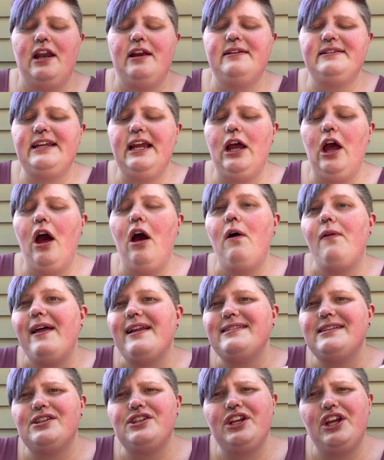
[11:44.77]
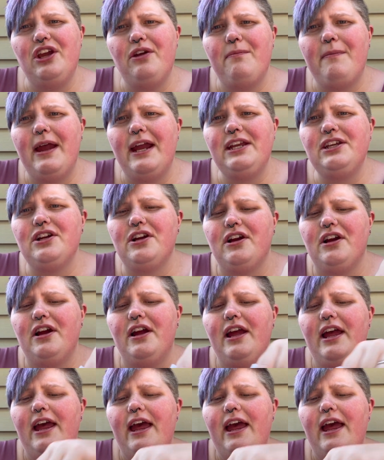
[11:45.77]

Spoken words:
I was like, oh, that's such a cute minder.